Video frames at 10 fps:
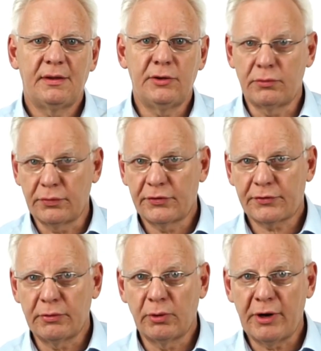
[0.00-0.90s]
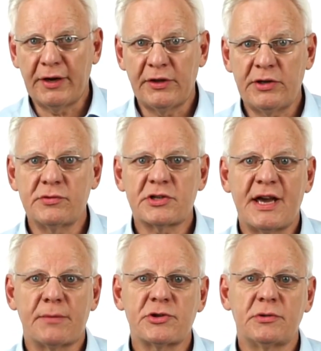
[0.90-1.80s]
You can throw away the used
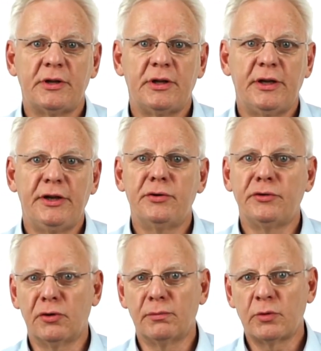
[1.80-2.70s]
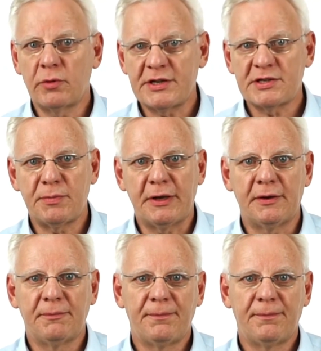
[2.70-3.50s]
capsule in your normal waste bin.